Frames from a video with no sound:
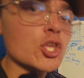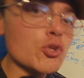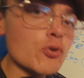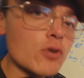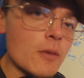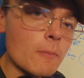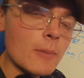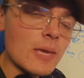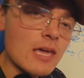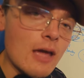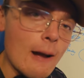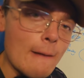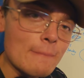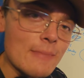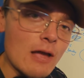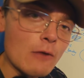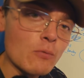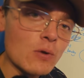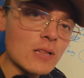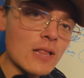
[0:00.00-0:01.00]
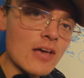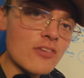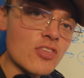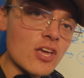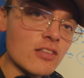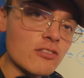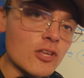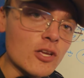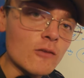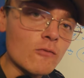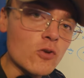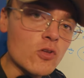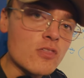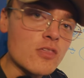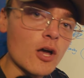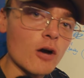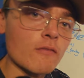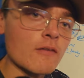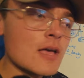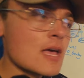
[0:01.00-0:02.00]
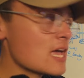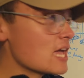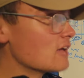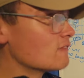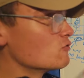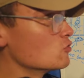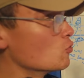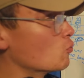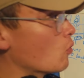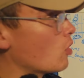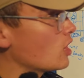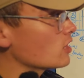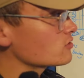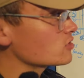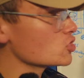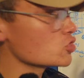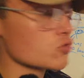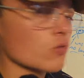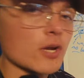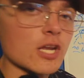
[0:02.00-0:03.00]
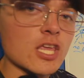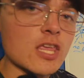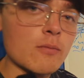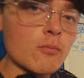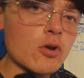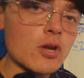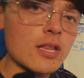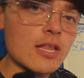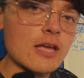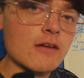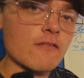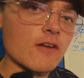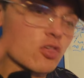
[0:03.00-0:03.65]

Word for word: You can become that realized idea of yourself. If you want to join a community of